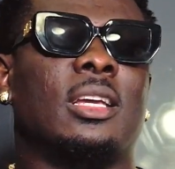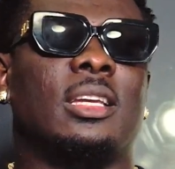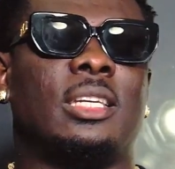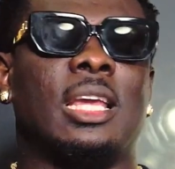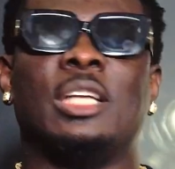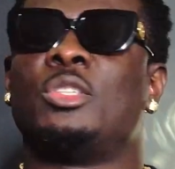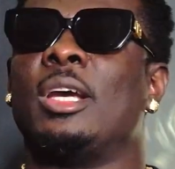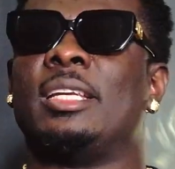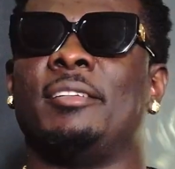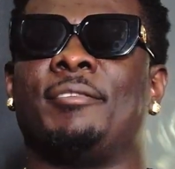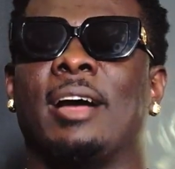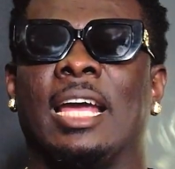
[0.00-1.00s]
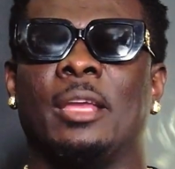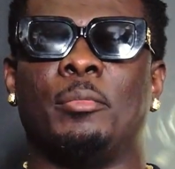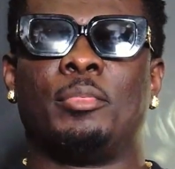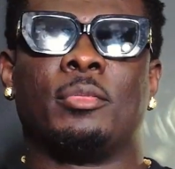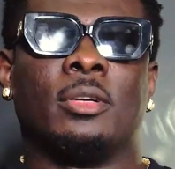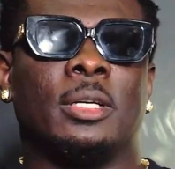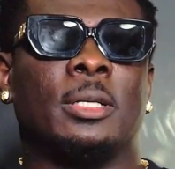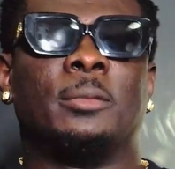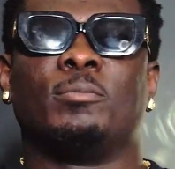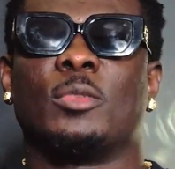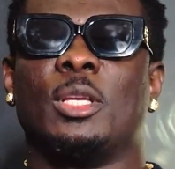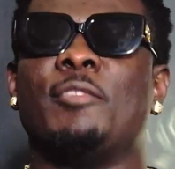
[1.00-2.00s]
They enjoyed the vibe,
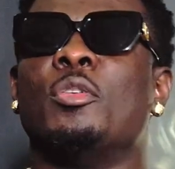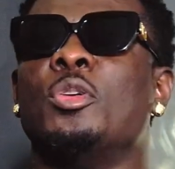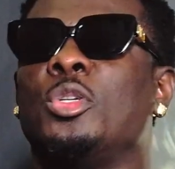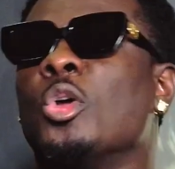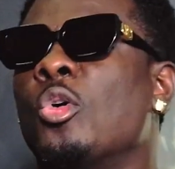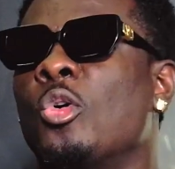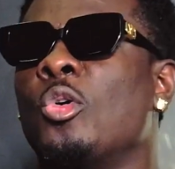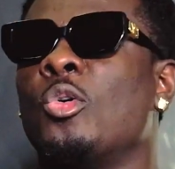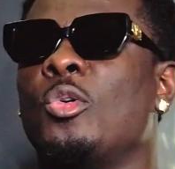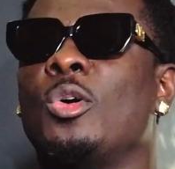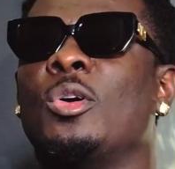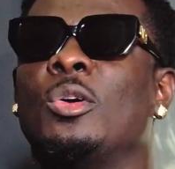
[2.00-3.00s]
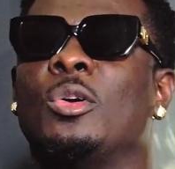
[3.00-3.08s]
even though,